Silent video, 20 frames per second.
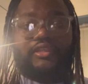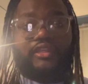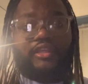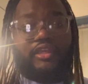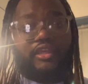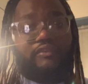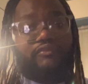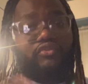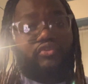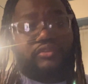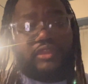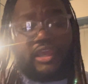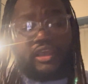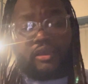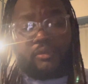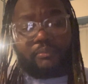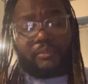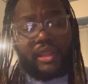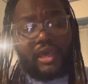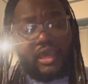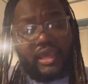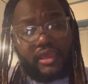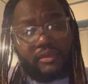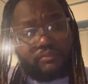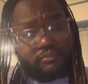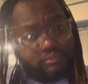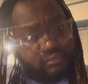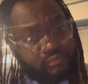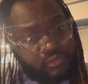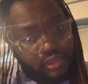If you think I'm
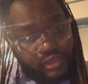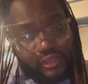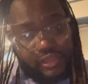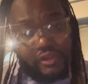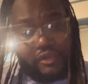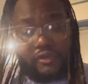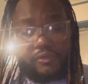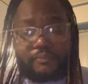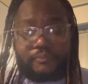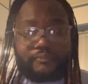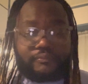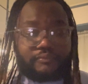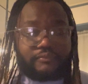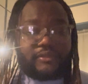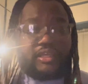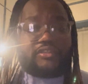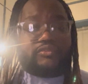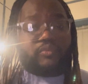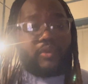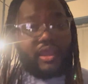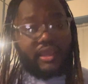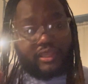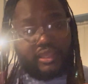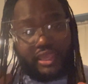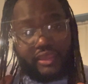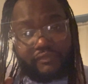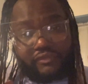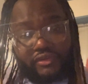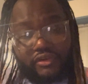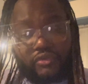lying, look it up. That's why I
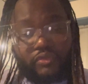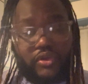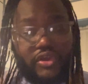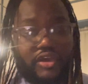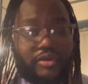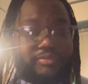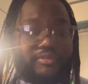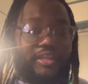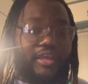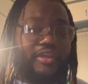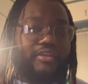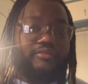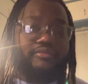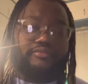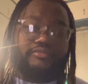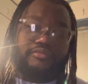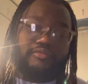gave you the website.